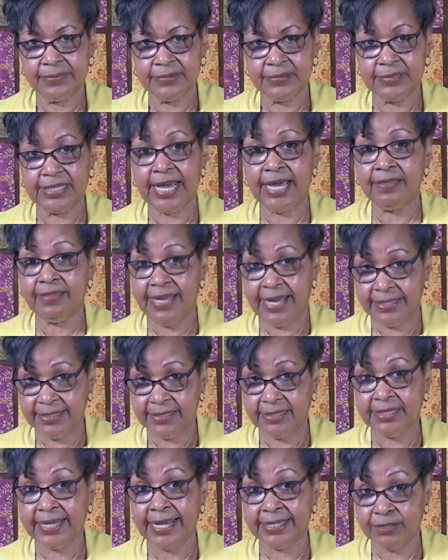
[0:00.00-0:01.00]

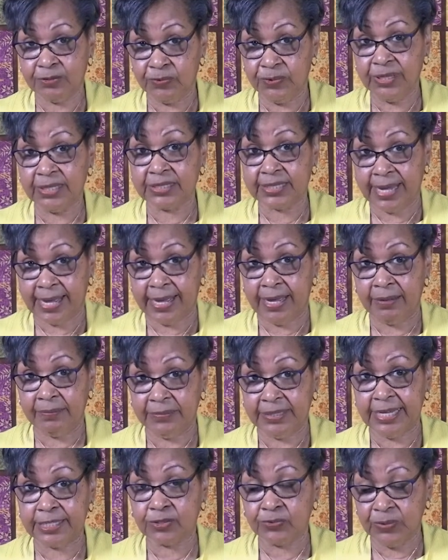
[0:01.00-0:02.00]
That's real time.
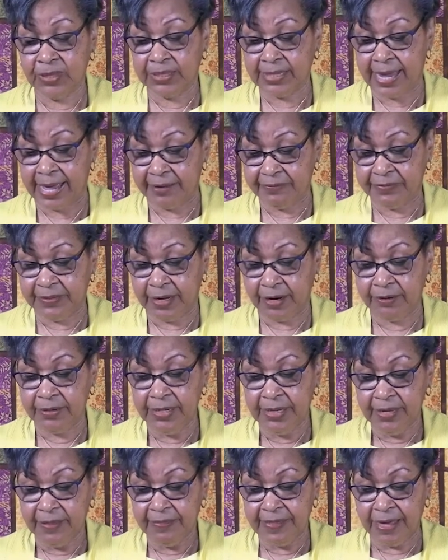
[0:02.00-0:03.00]
That's real life there.
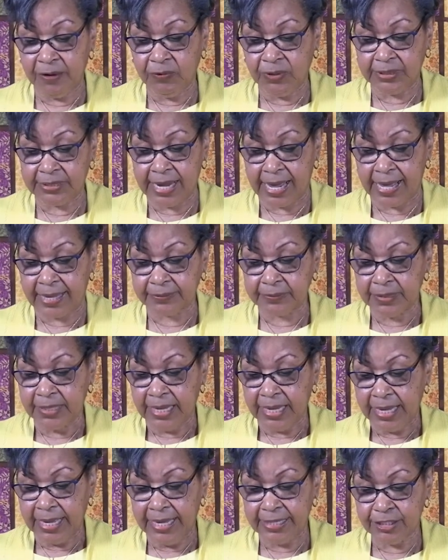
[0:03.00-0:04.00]
They will not.
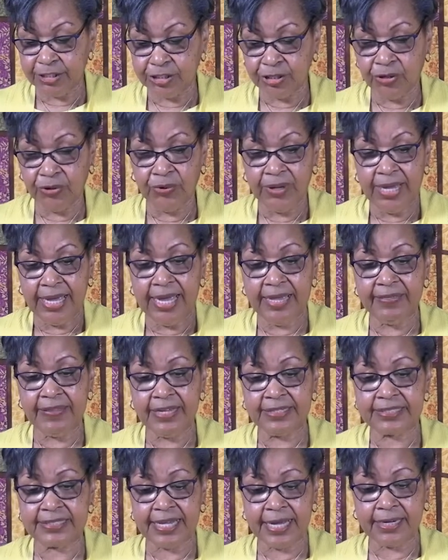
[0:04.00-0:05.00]
And
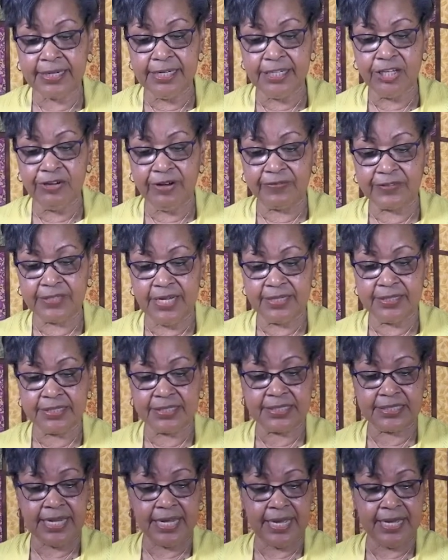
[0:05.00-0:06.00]
then secondly, you have to
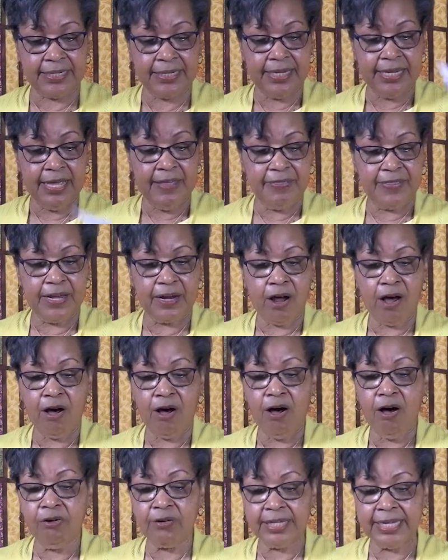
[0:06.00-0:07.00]
understand that
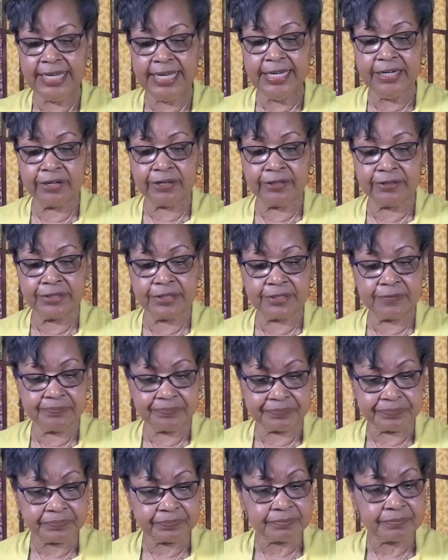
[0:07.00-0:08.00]
all leaders
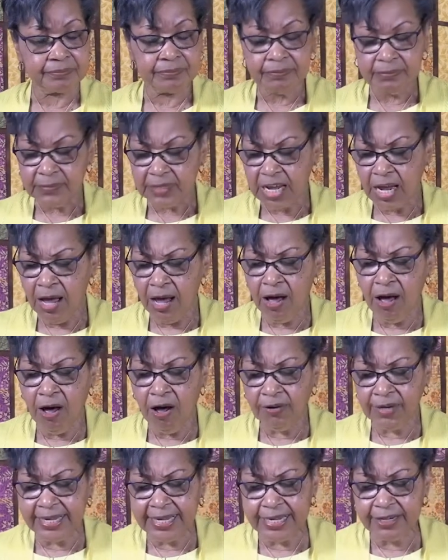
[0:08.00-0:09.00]

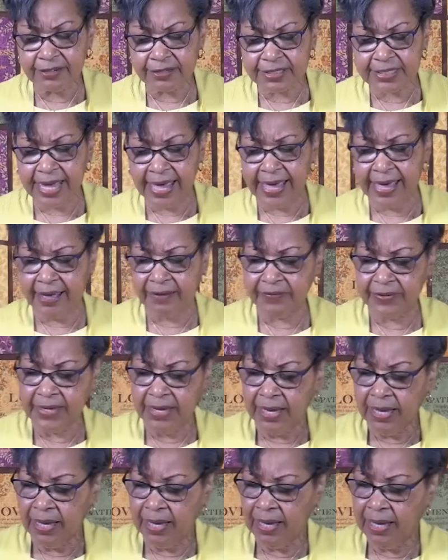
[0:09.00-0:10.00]
have
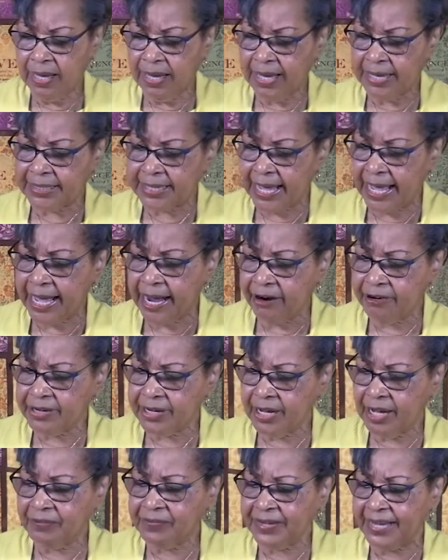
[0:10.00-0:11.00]
an
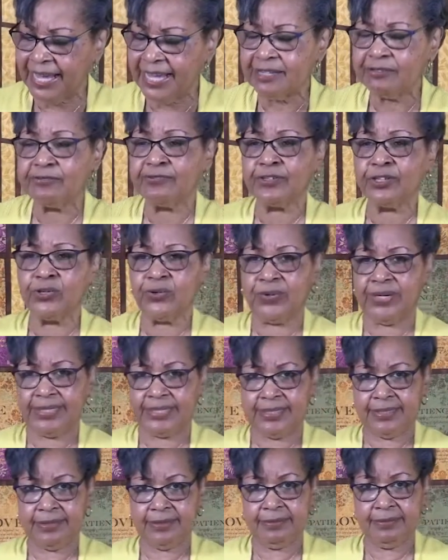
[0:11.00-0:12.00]
area of
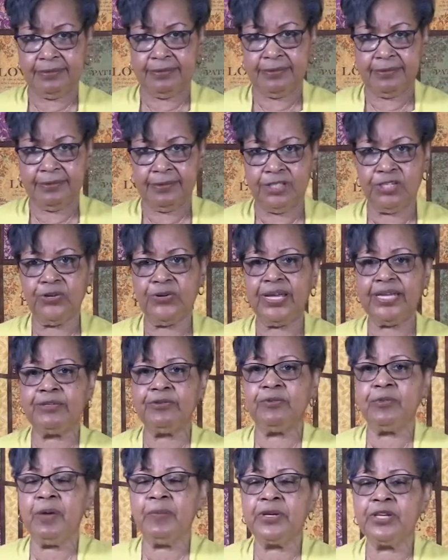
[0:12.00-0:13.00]
influence. You
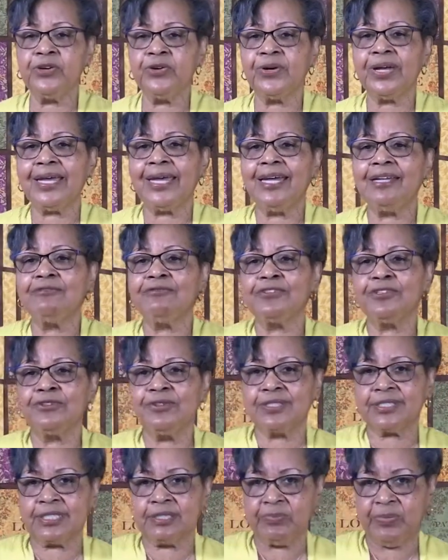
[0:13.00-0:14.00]
remember, you're
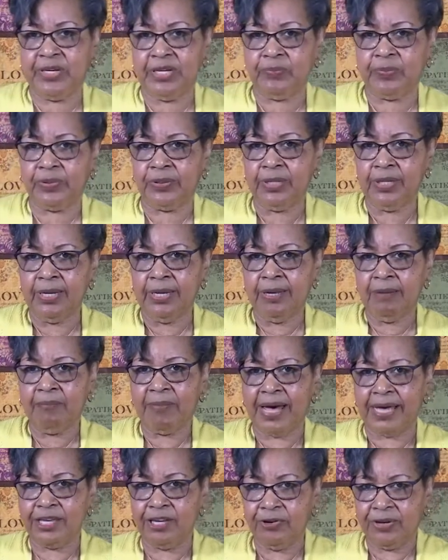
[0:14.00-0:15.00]
influencing people
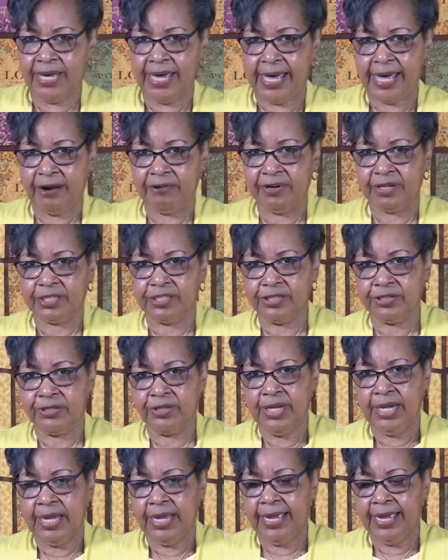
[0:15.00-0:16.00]
by your character
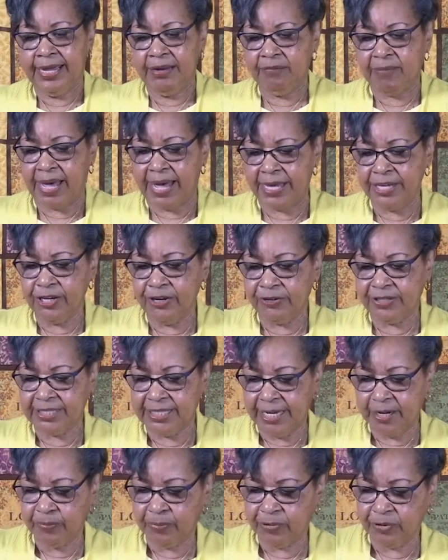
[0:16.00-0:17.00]
and by your
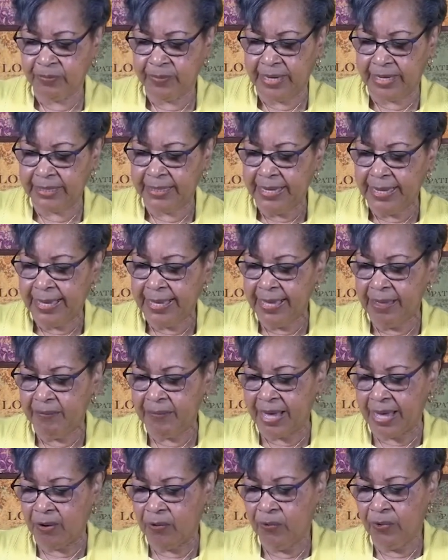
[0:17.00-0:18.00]
temperament and
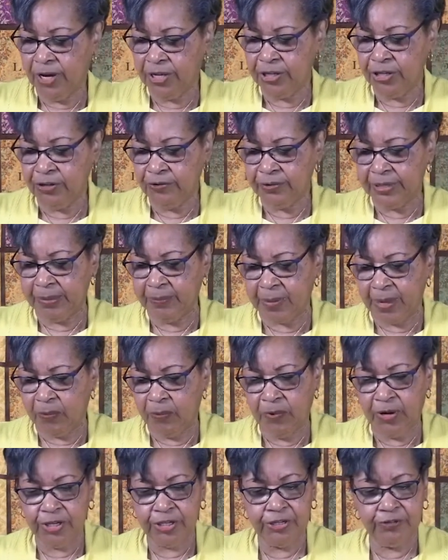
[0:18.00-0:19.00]
by what
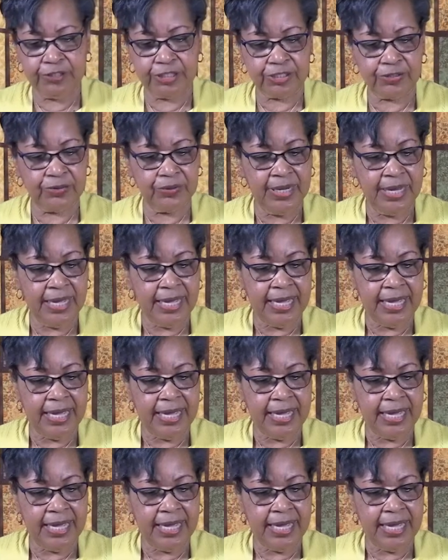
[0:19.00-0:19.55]
you do.